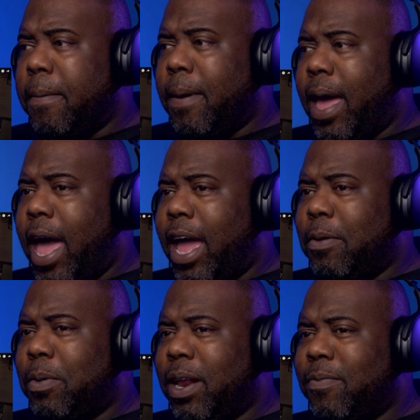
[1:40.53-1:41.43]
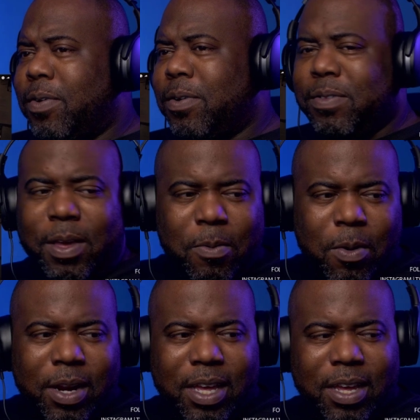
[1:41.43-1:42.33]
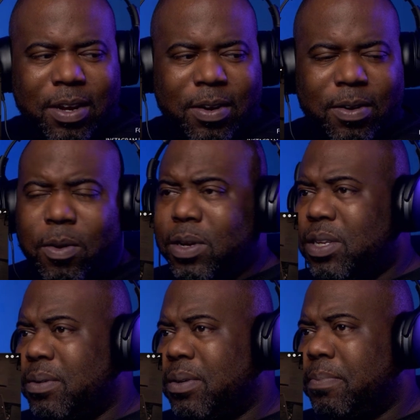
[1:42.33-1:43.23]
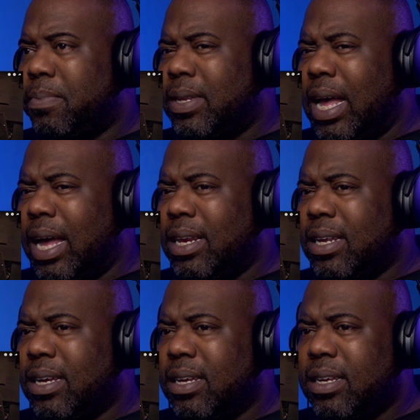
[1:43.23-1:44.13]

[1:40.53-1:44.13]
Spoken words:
add whatever they want to hear onto it. Kinda.